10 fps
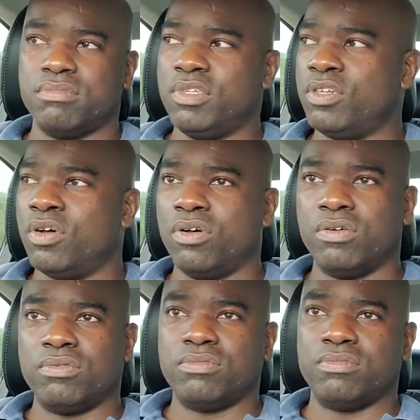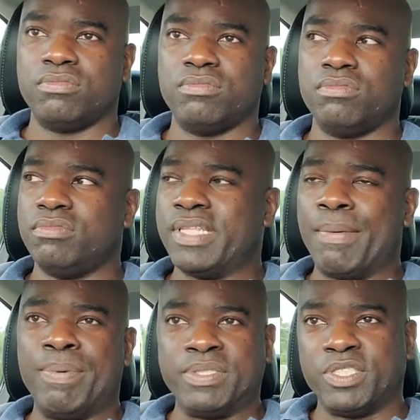you know that
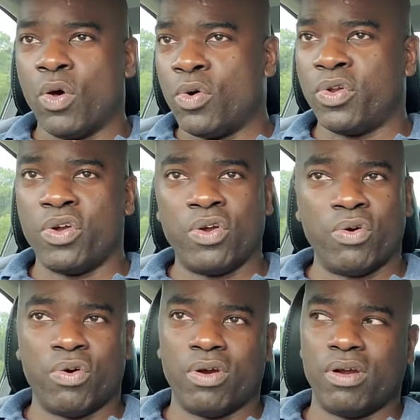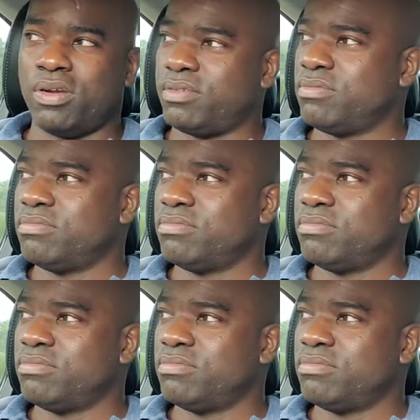business owner or